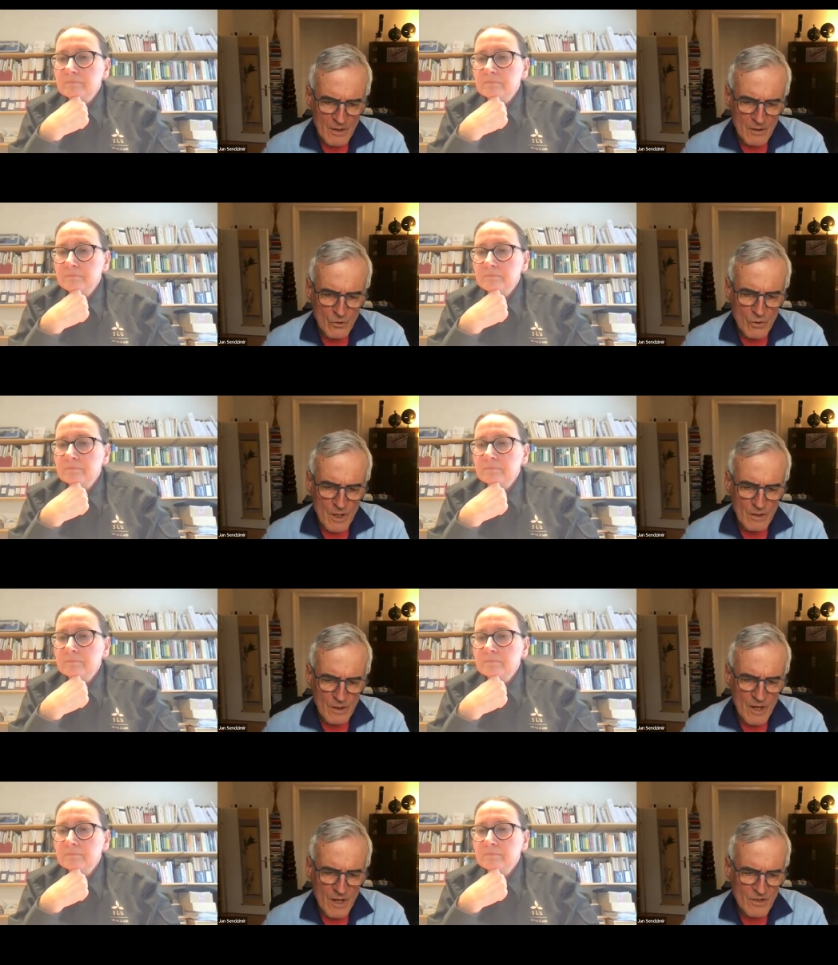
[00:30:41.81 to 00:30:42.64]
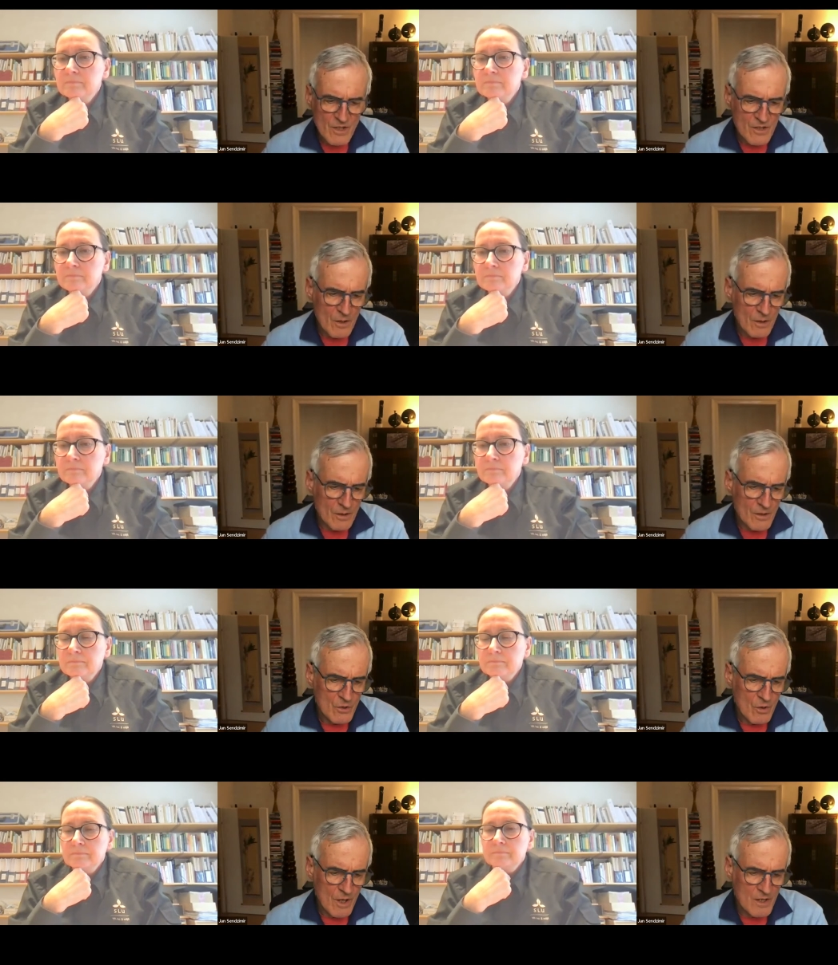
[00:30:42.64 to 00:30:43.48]
Speaker 1: They do not
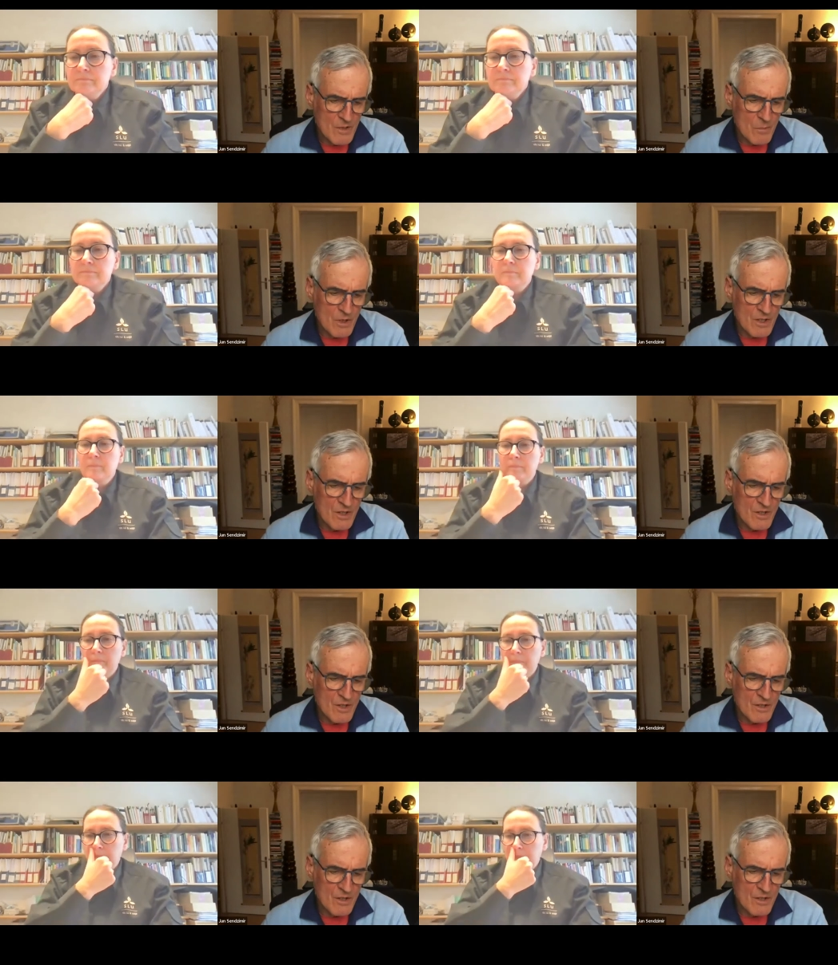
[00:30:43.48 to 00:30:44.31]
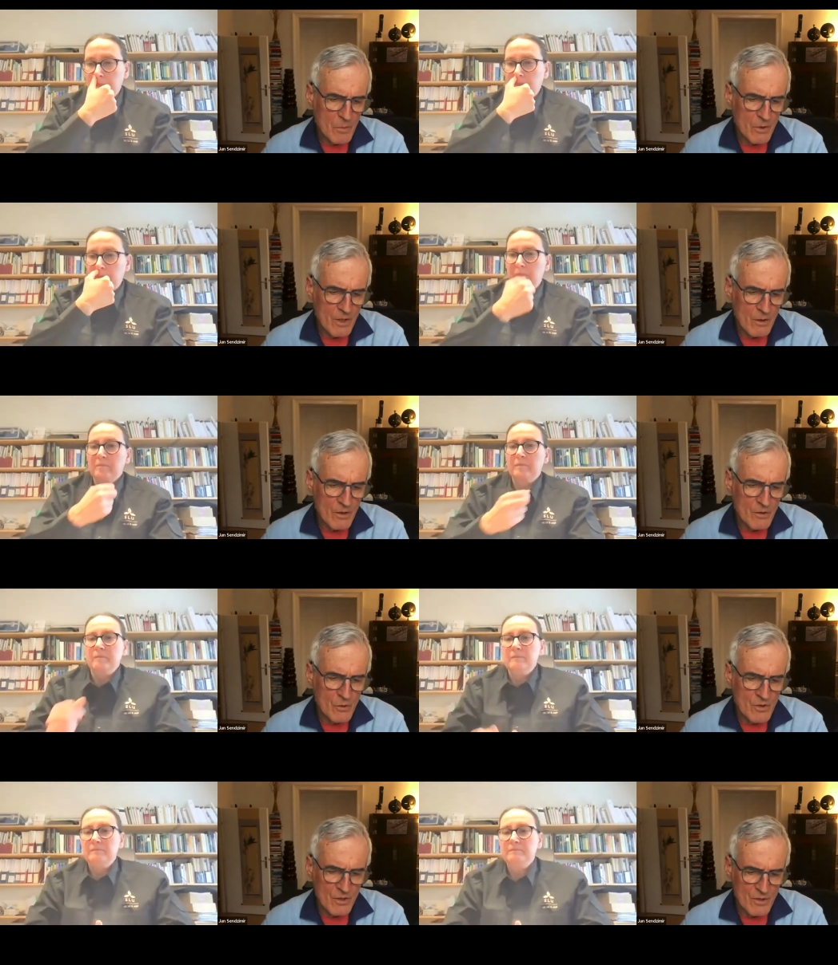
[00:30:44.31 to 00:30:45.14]
necessarily transmit diseases, but are a
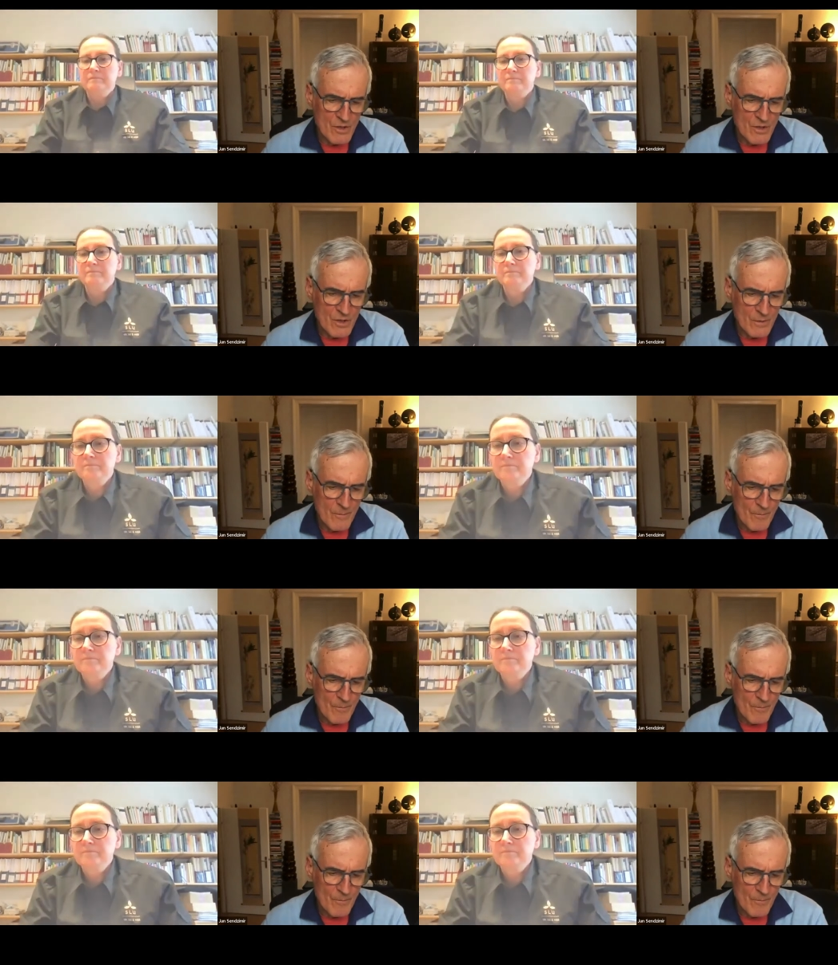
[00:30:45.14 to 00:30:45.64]
nuisance.